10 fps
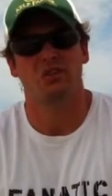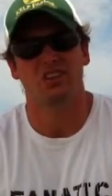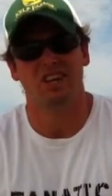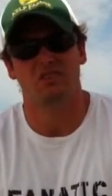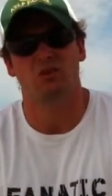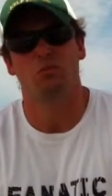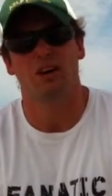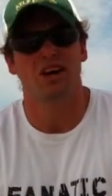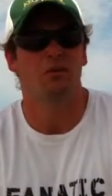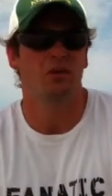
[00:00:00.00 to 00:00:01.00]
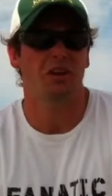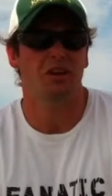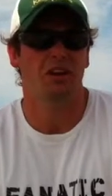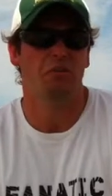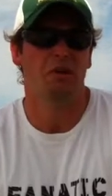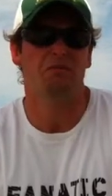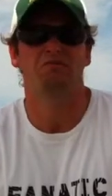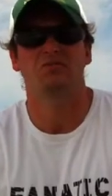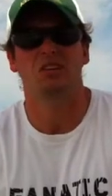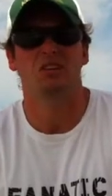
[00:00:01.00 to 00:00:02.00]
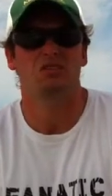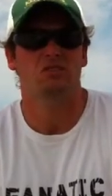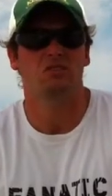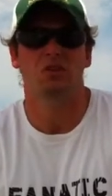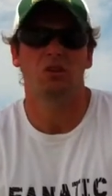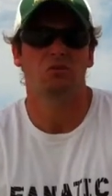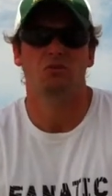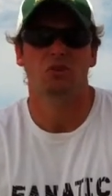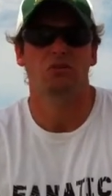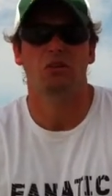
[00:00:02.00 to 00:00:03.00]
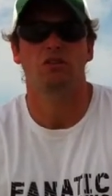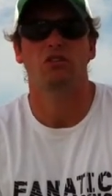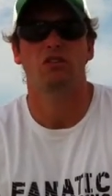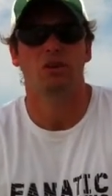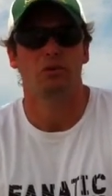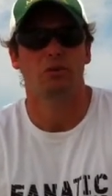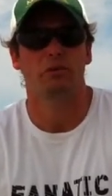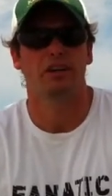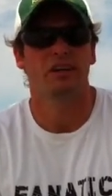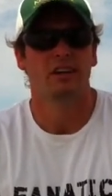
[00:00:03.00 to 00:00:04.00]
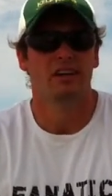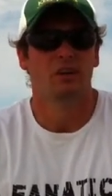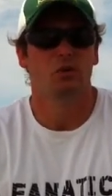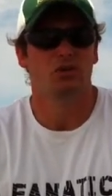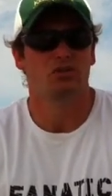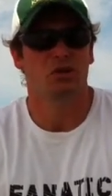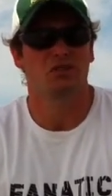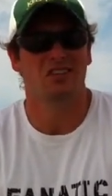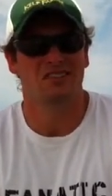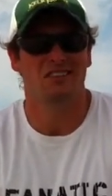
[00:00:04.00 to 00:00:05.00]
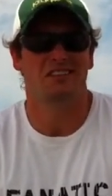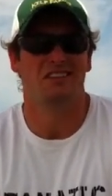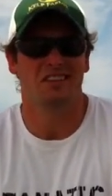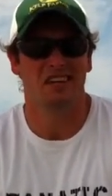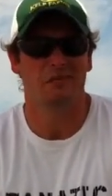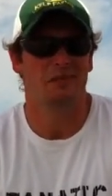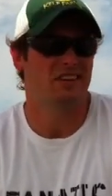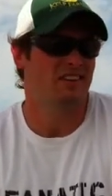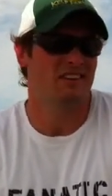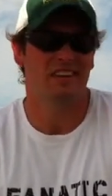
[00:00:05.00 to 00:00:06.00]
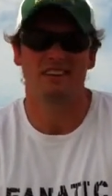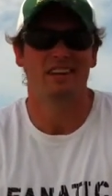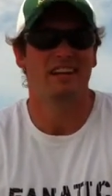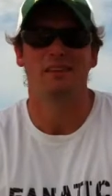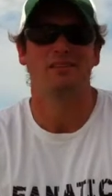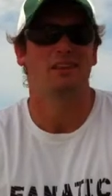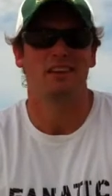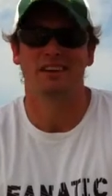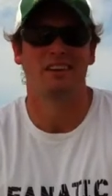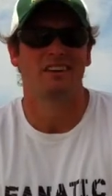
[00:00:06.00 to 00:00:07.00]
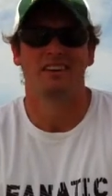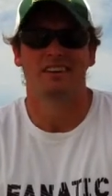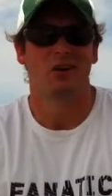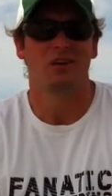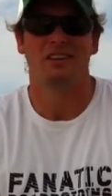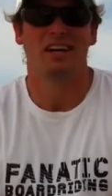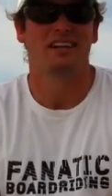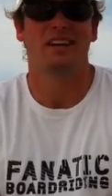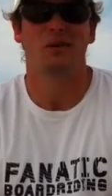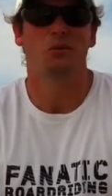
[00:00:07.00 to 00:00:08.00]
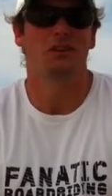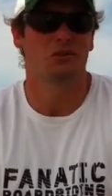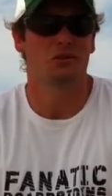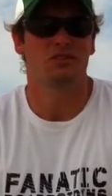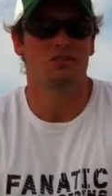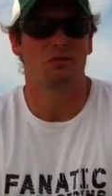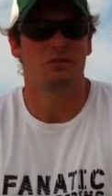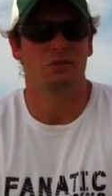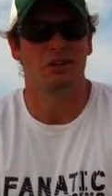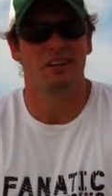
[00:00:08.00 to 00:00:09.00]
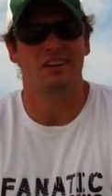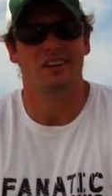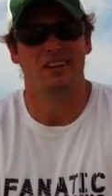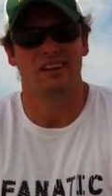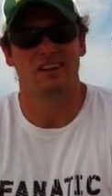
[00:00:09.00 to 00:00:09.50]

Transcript: actually had some headwind, about 10 knots or so. Nothing terrible, but we were so exhausted at the time that anything other than a downwind was very hard.